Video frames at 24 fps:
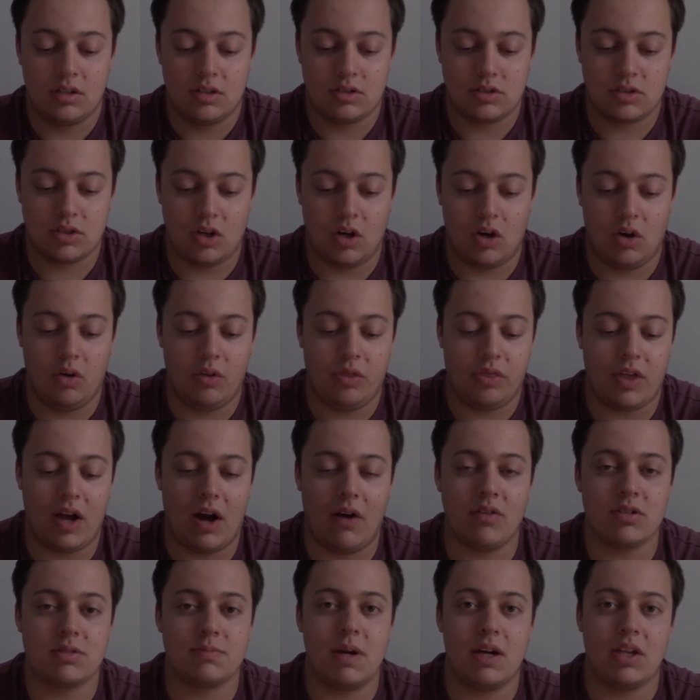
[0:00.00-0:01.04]
So
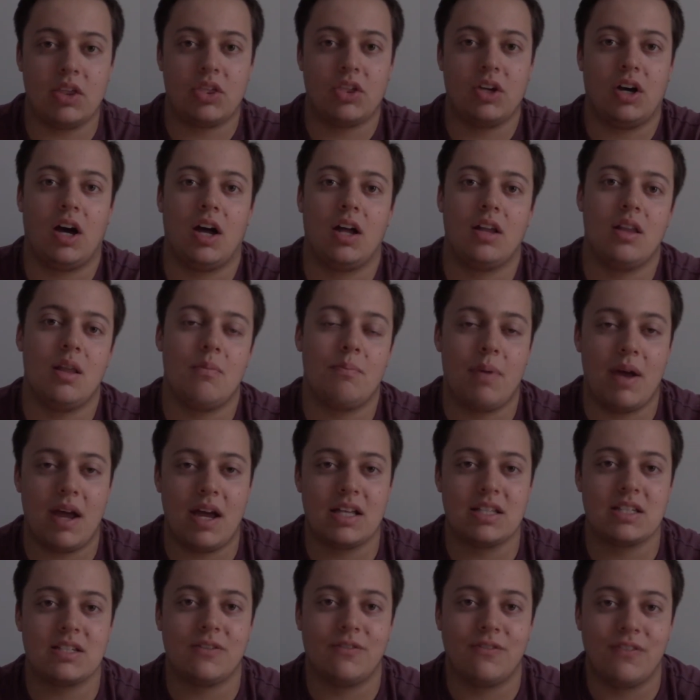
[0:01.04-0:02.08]
that was my thought on the
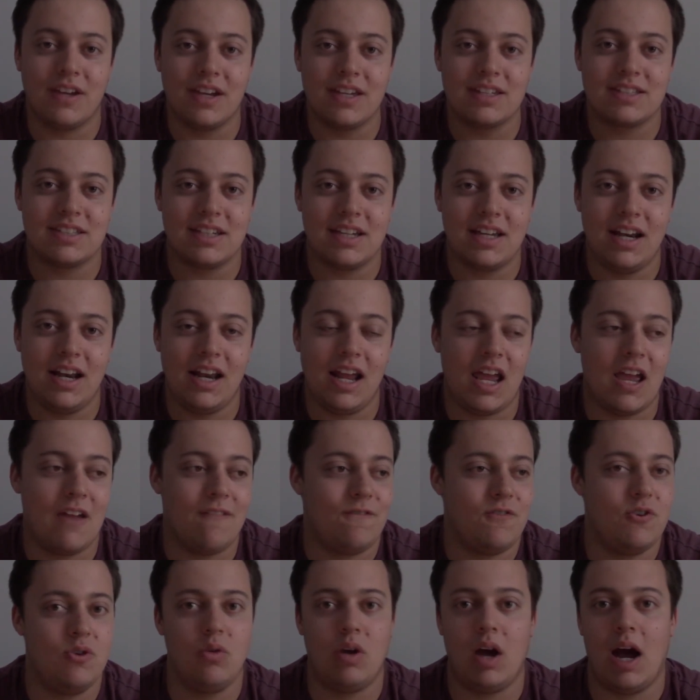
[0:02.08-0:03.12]
band's visit.
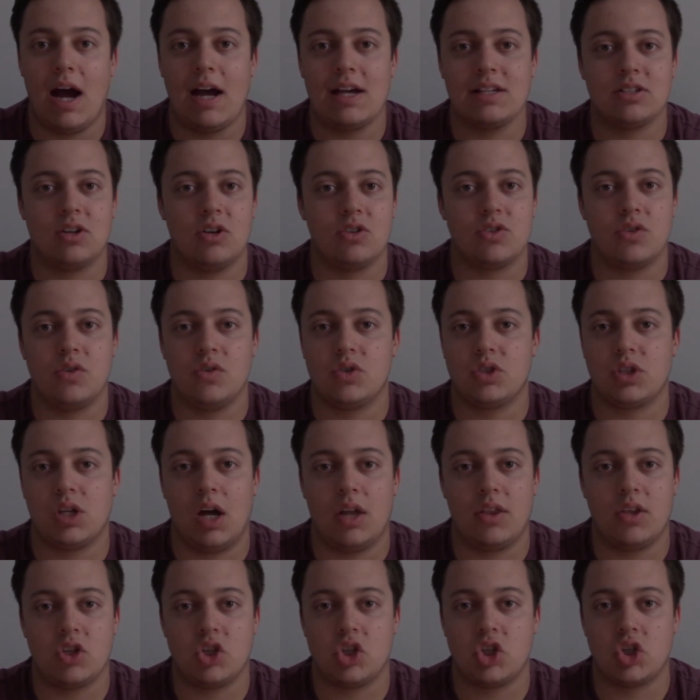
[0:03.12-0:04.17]
If you guys also
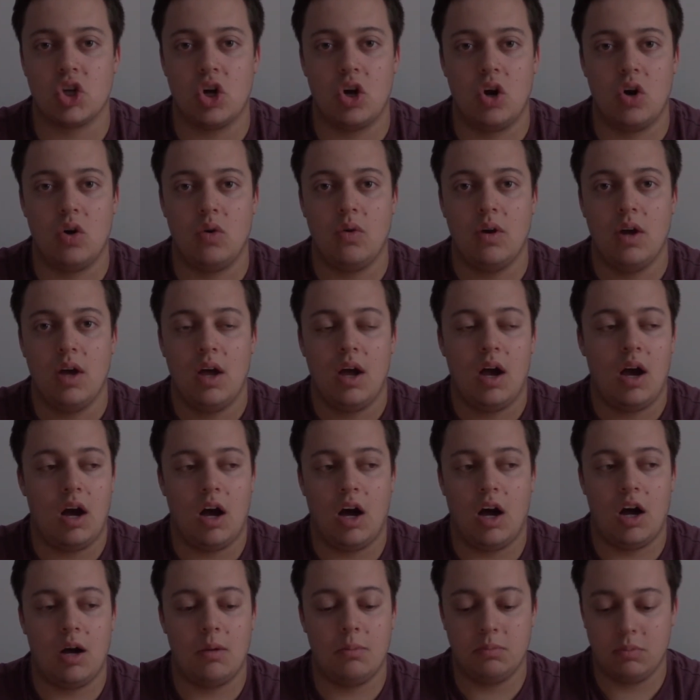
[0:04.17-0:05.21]
saw the show,
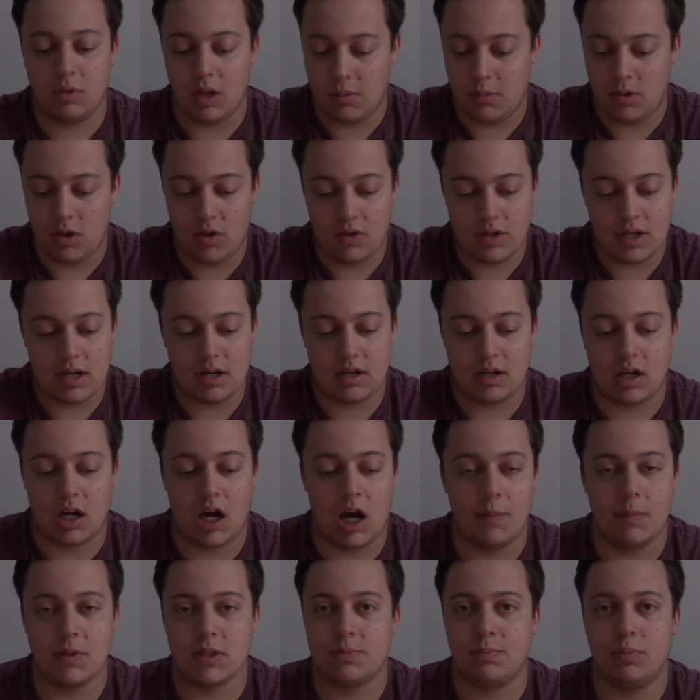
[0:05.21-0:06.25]
let me know down in the
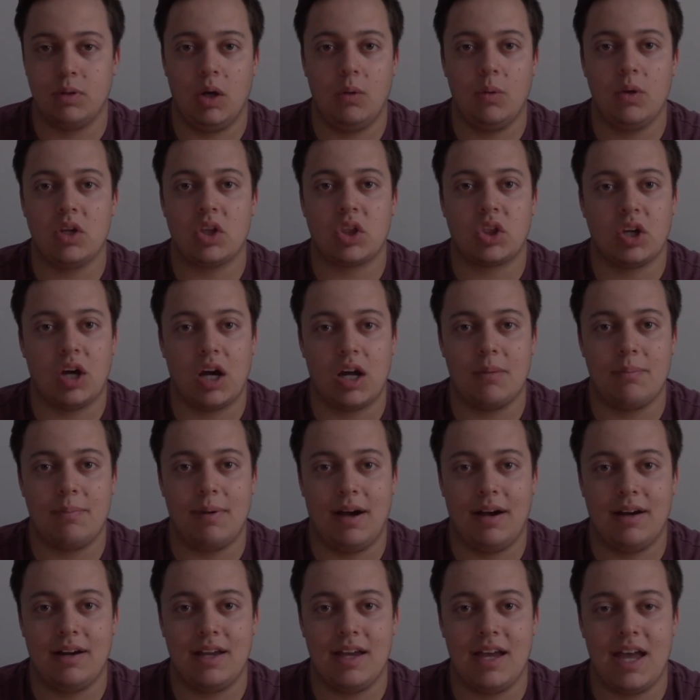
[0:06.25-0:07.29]
comments below what you thought
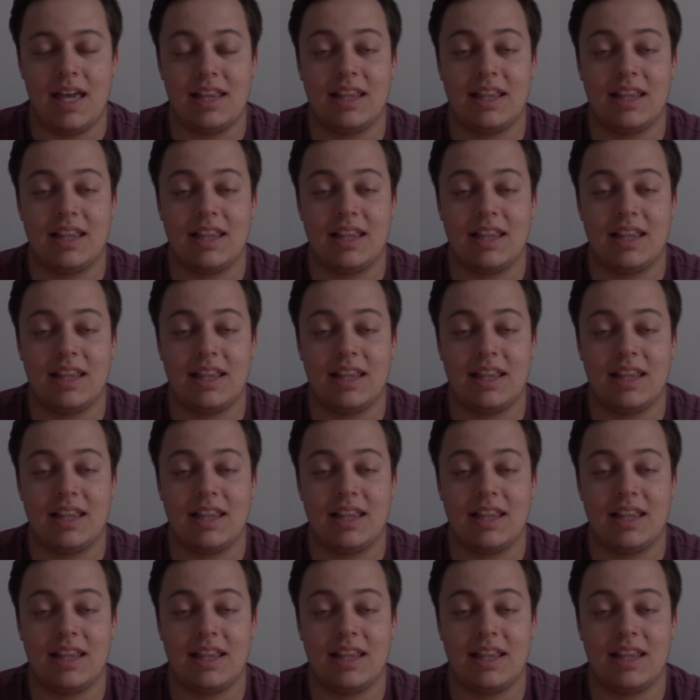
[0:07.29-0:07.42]
about it.